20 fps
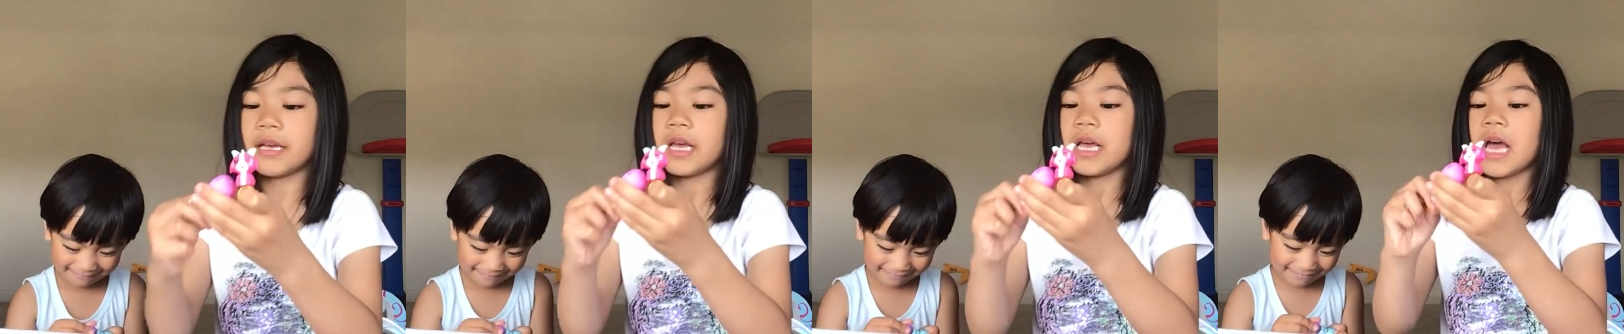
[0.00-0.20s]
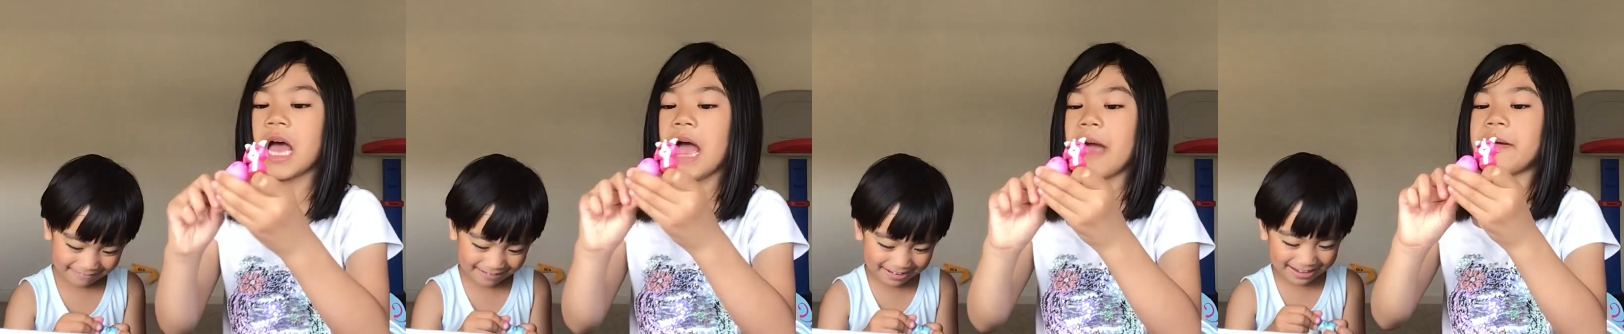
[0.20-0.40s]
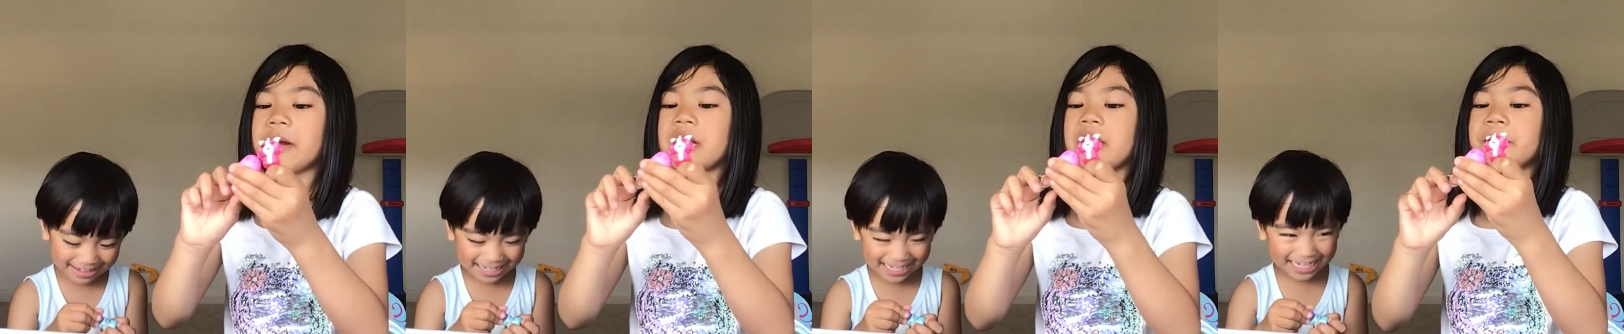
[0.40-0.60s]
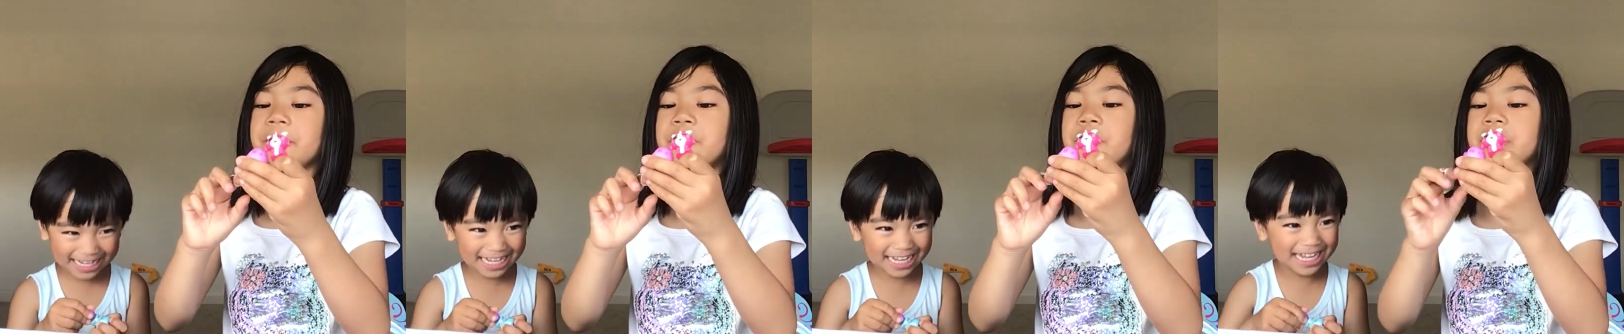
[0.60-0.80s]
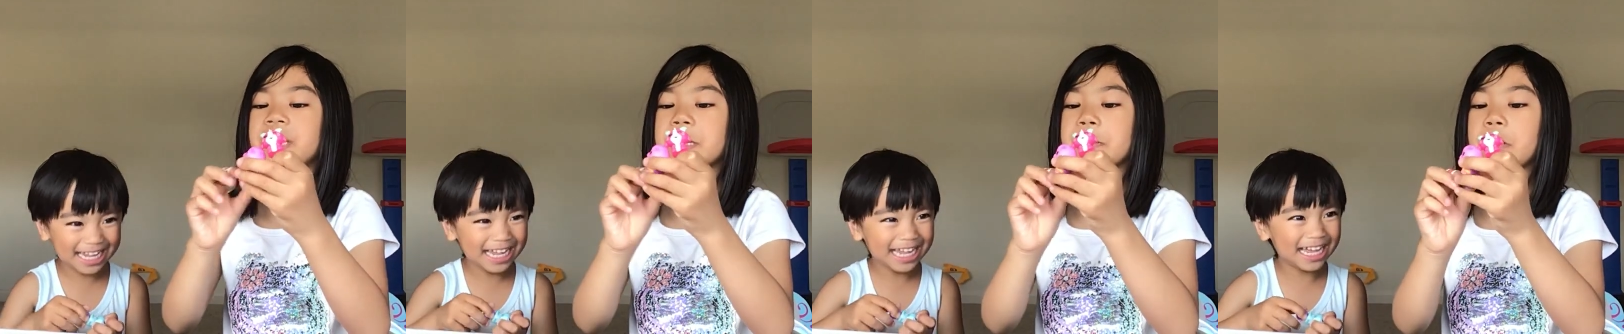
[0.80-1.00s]
Speaker 1: I'm going to
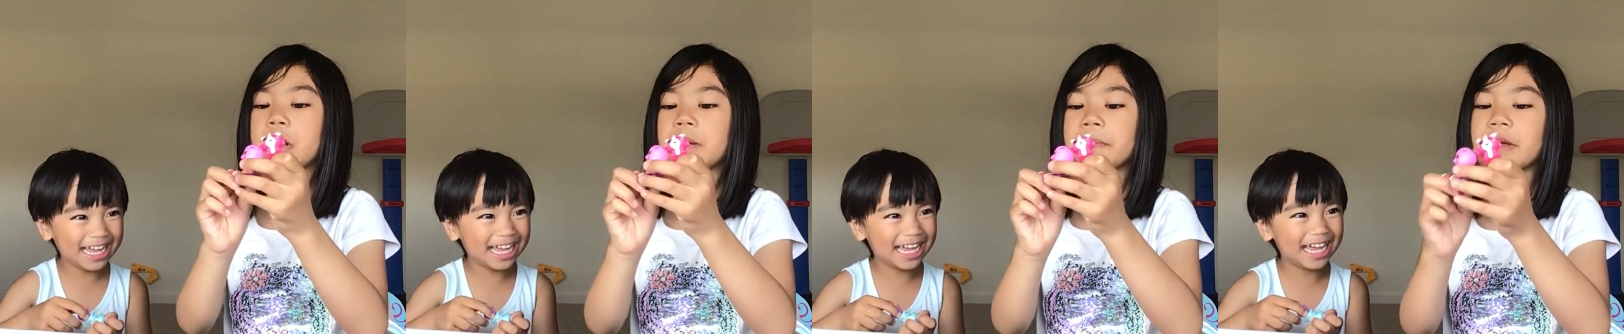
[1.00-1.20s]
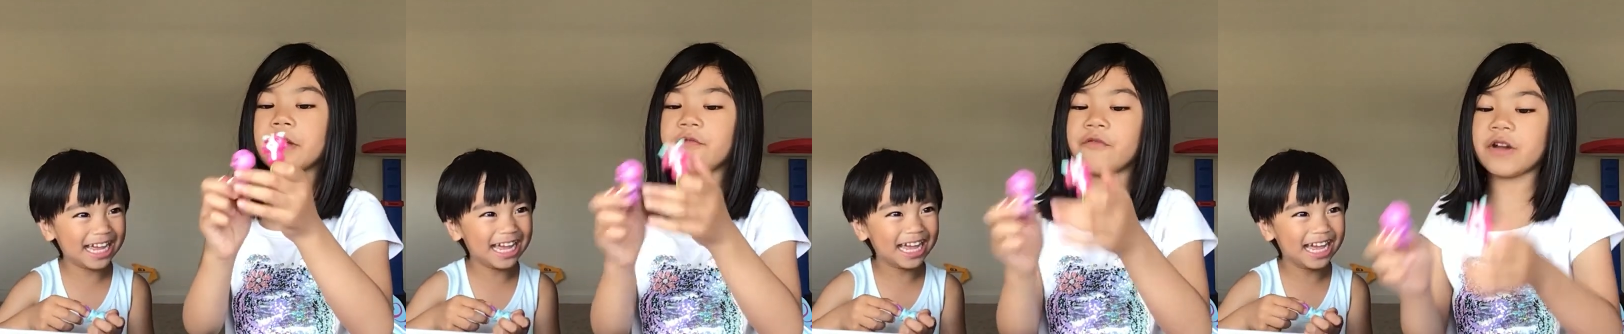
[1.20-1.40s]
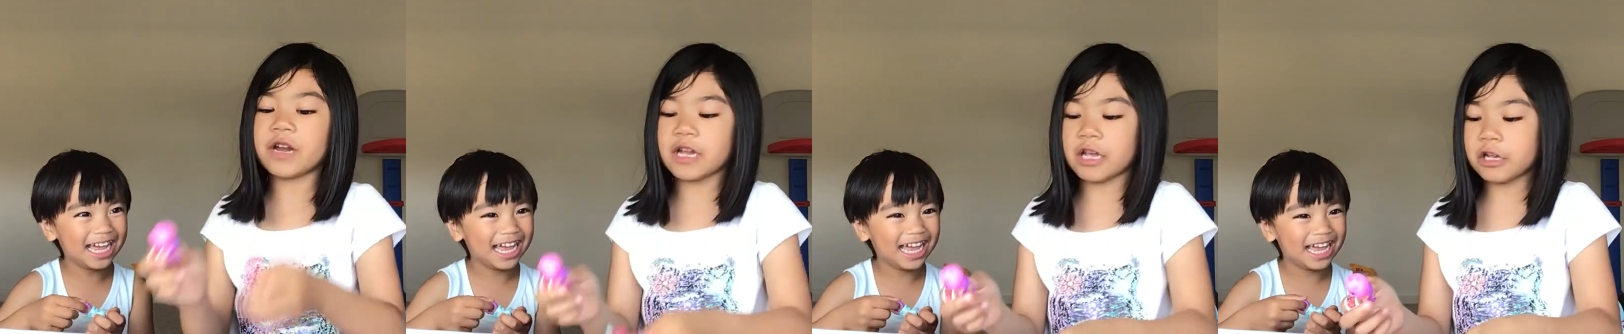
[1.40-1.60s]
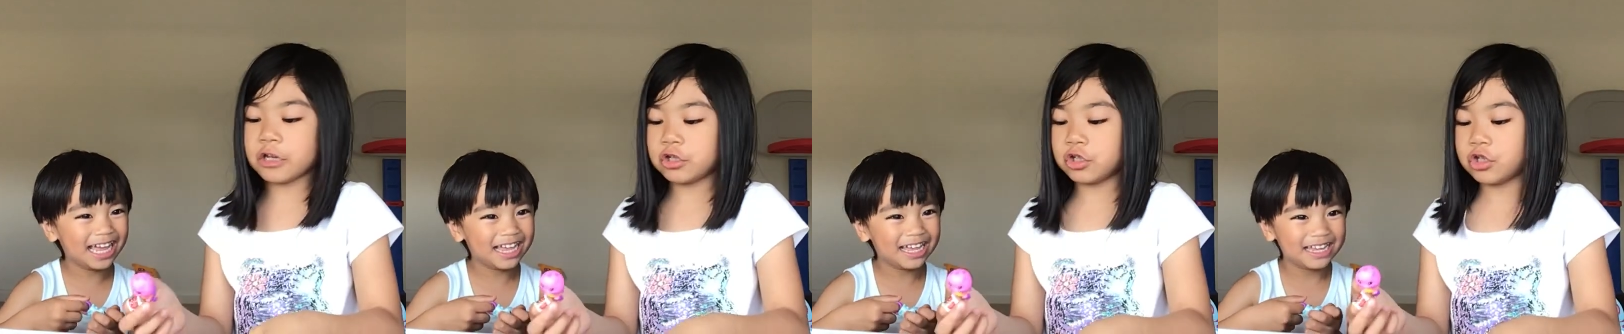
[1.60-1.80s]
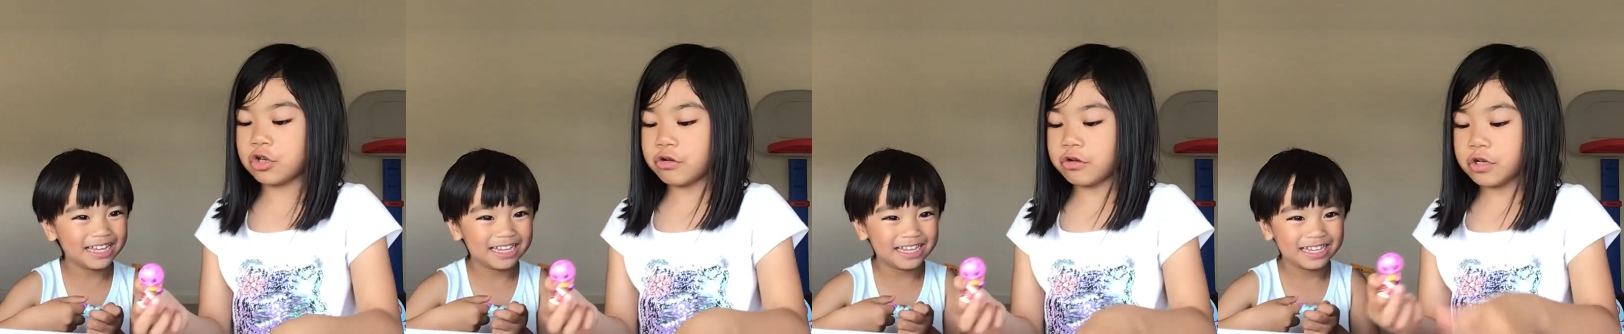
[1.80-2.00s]
put them on my ring and
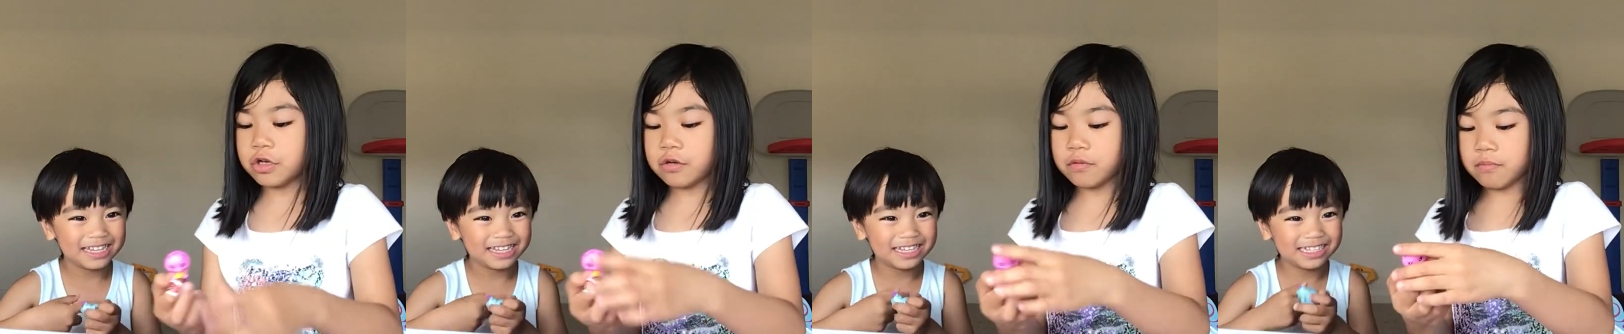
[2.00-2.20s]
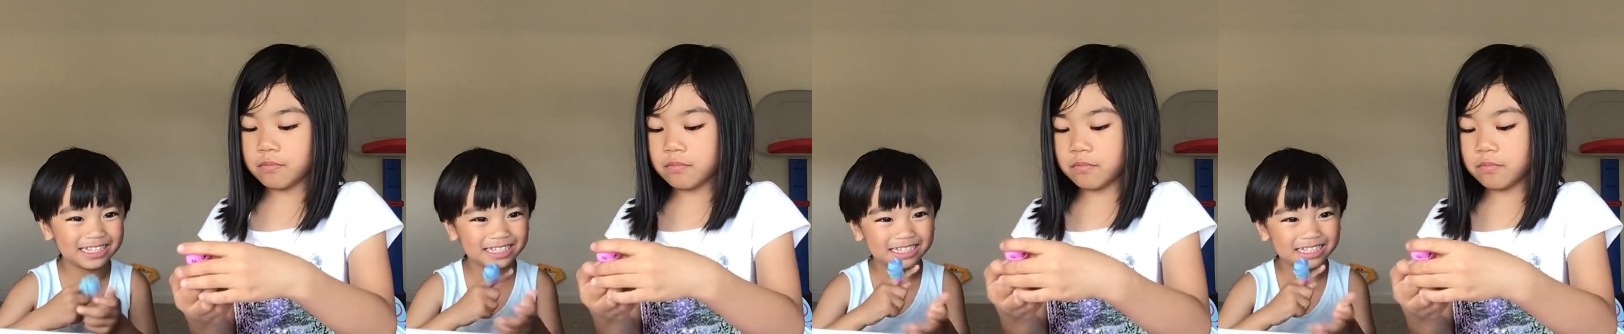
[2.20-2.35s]
show you.